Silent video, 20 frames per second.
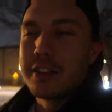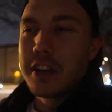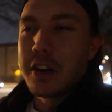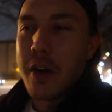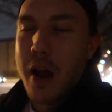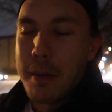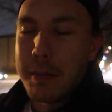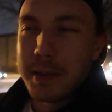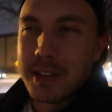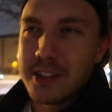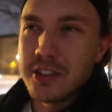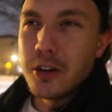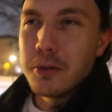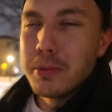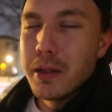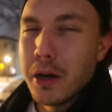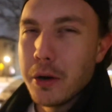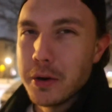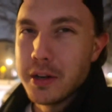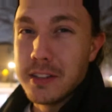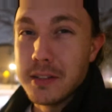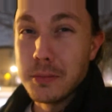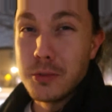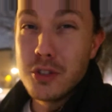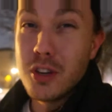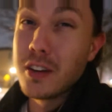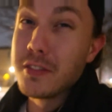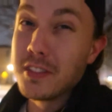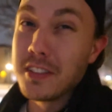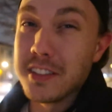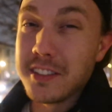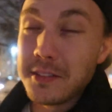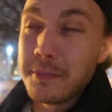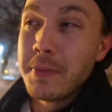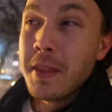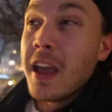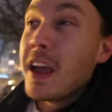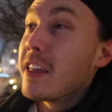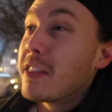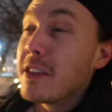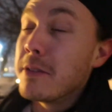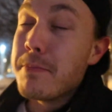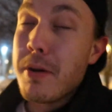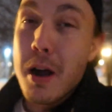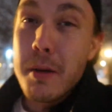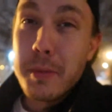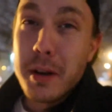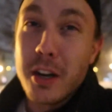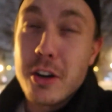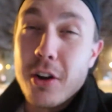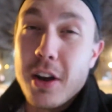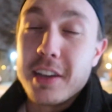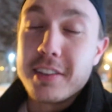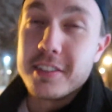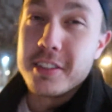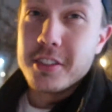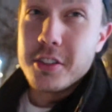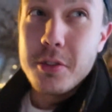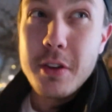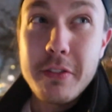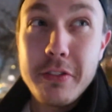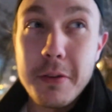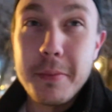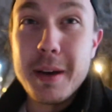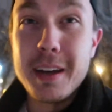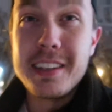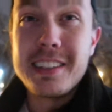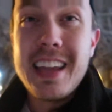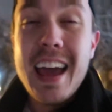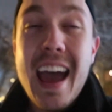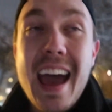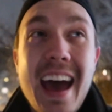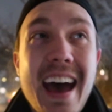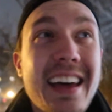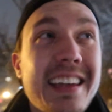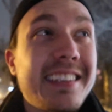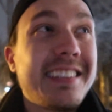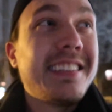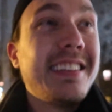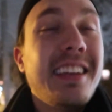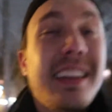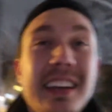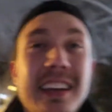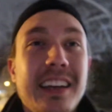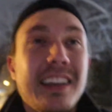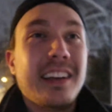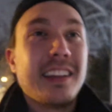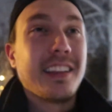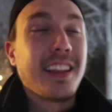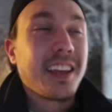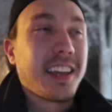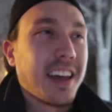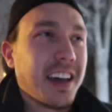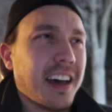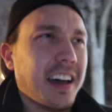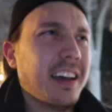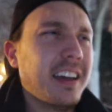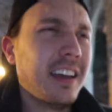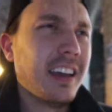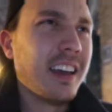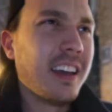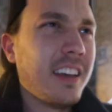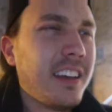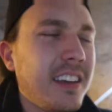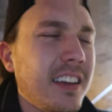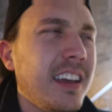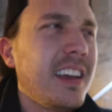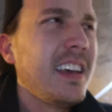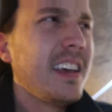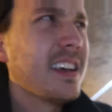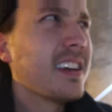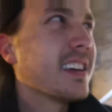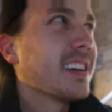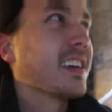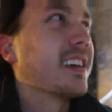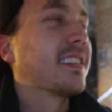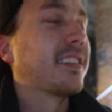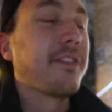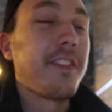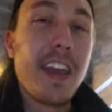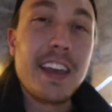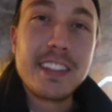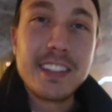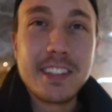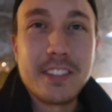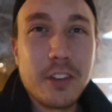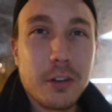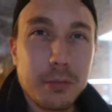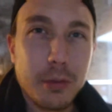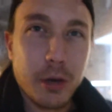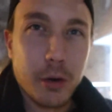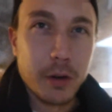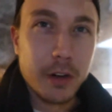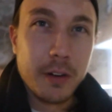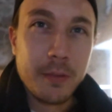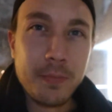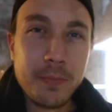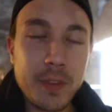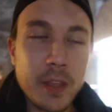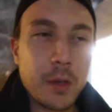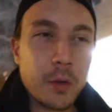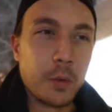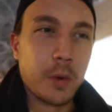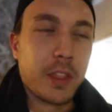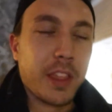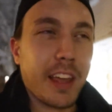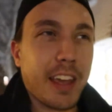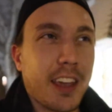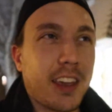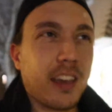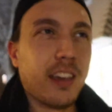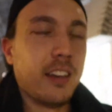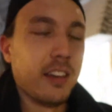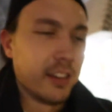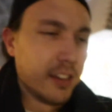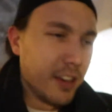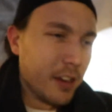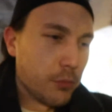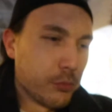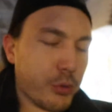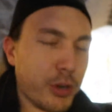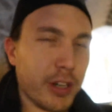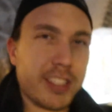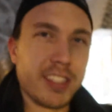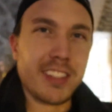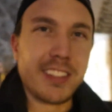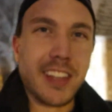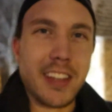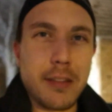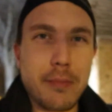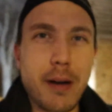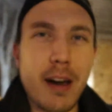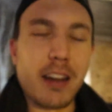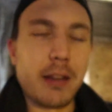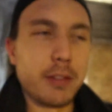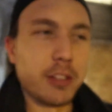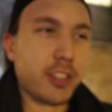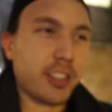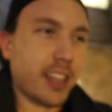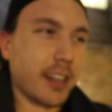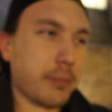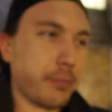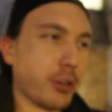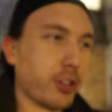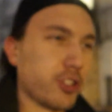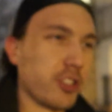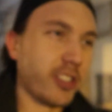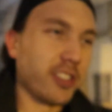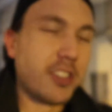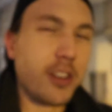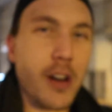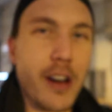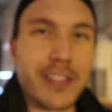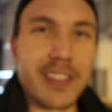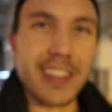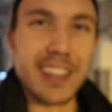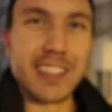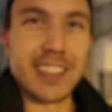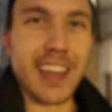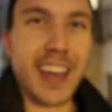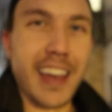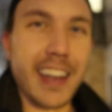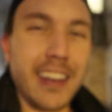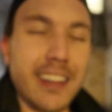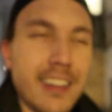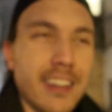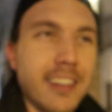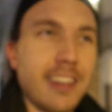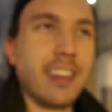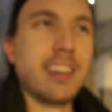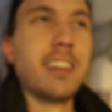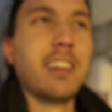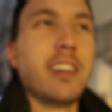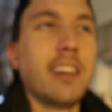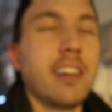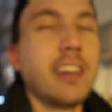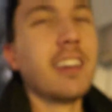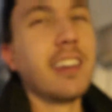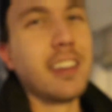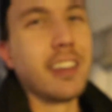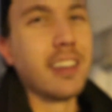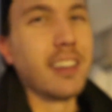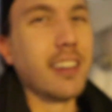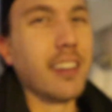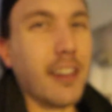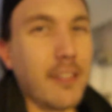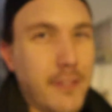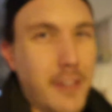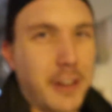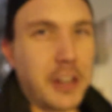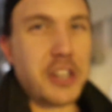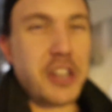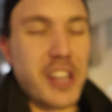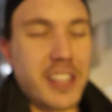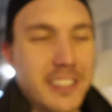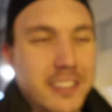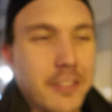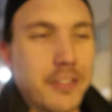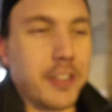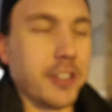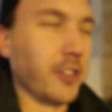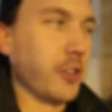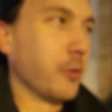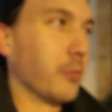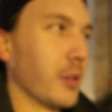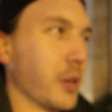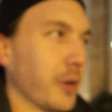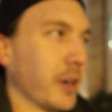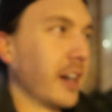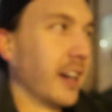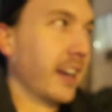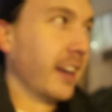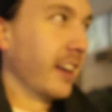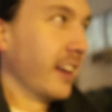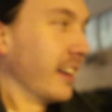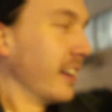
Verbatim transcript: of a crappy snowblower and some shovels. The apartment across the street from us has like a, it's a fancy snowblower with like bristles on the bottom that just kind of push the snow off to the side. Very jealous of their snowblower.